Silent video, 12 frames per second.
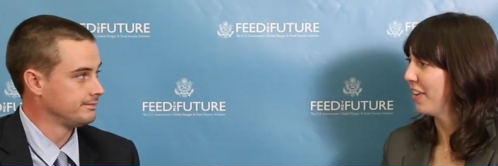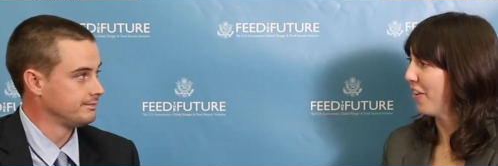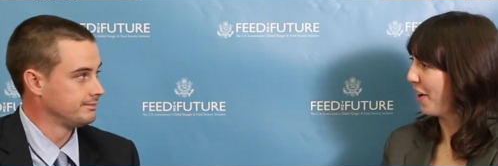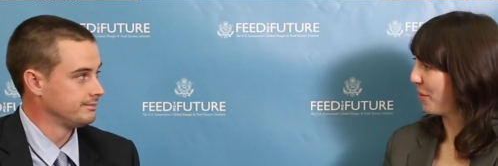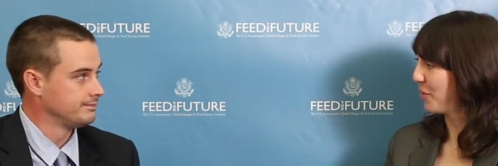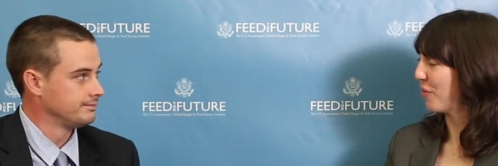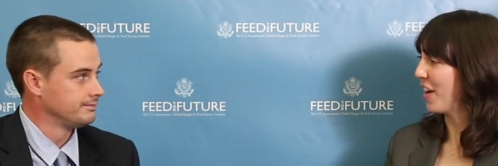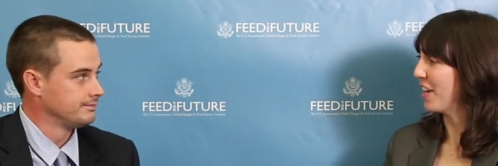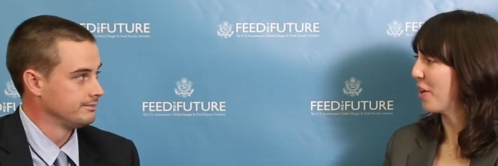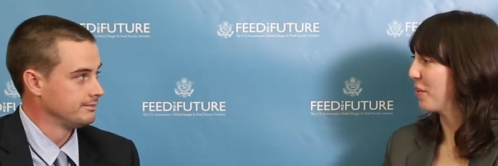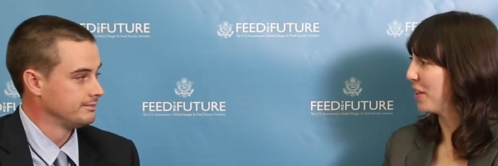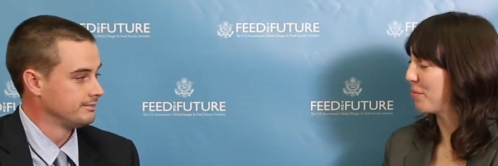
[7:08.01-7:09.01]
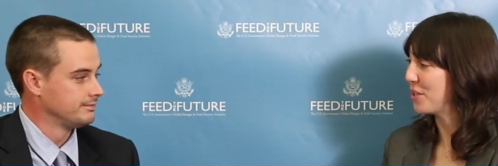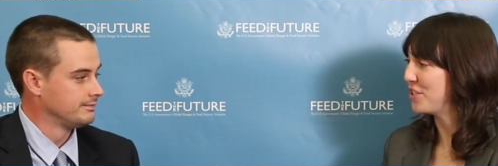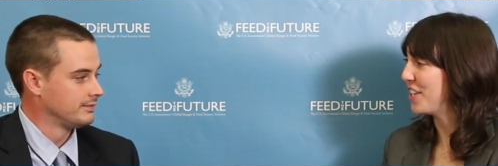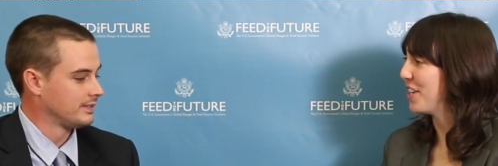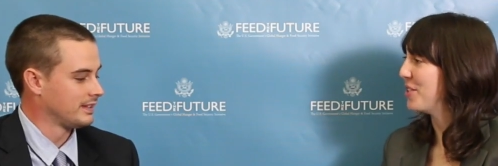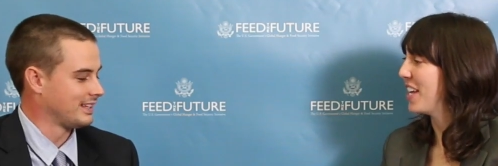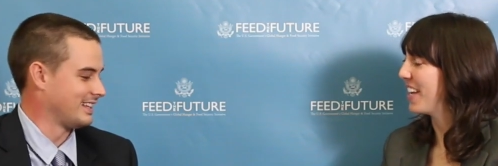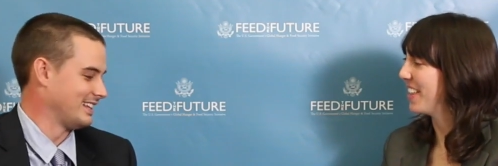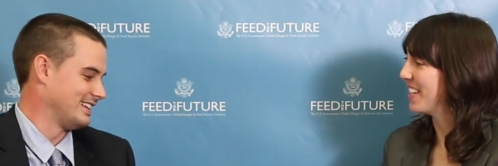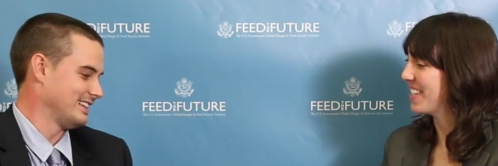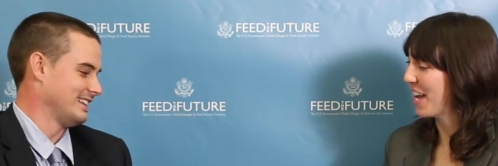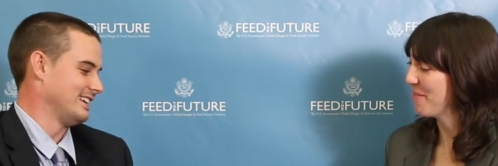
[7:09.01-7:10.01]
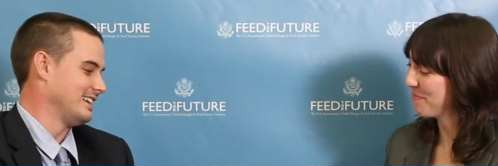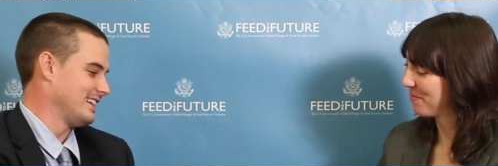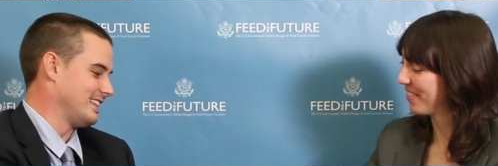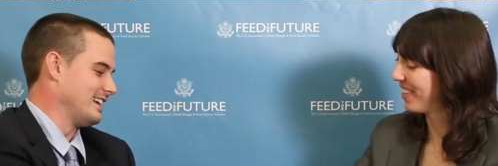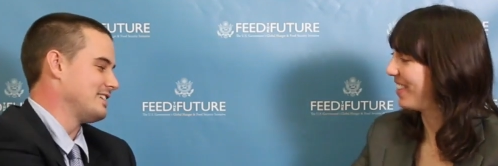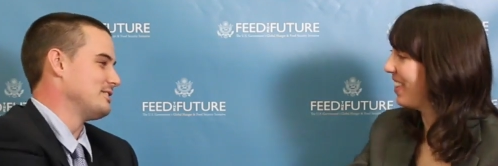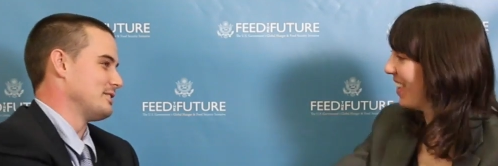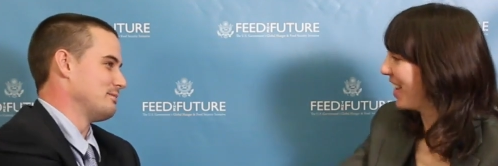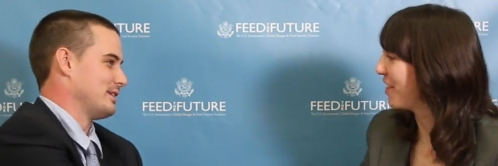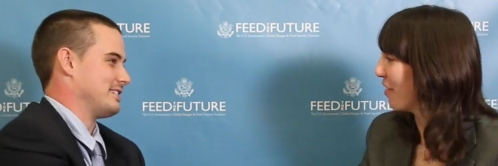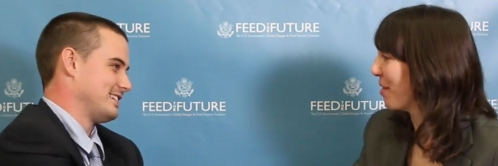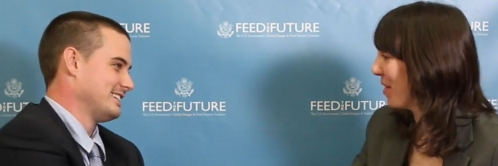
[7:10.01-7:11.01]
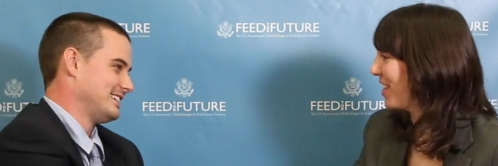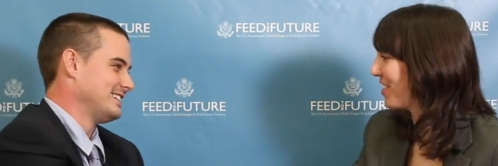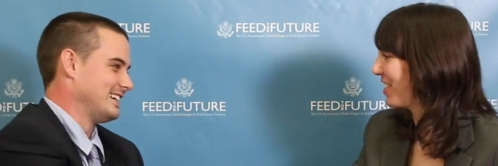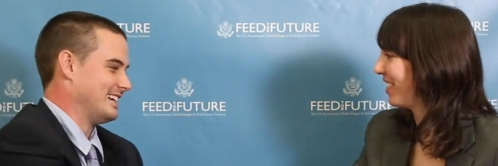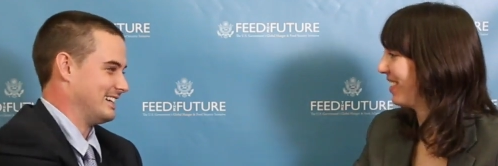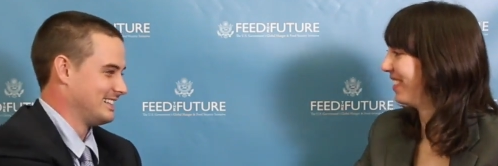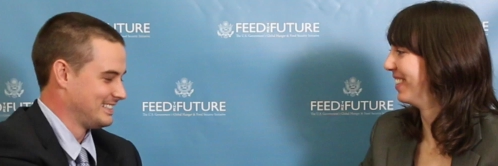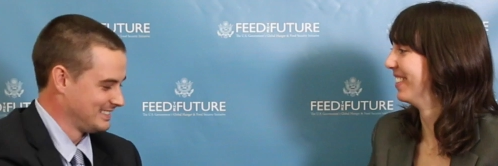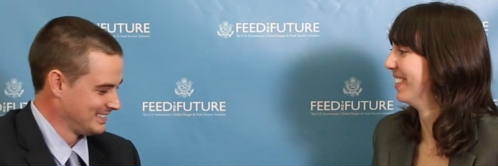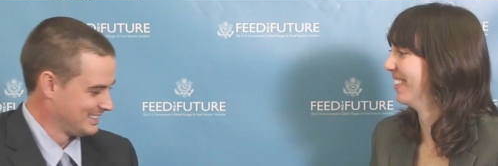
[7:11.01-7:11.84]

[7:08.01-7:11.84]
Speaker 1: All right, well, Ryan, I really appreciate you taking the time. Thank you so Thank much. Thank you very much. Yeah.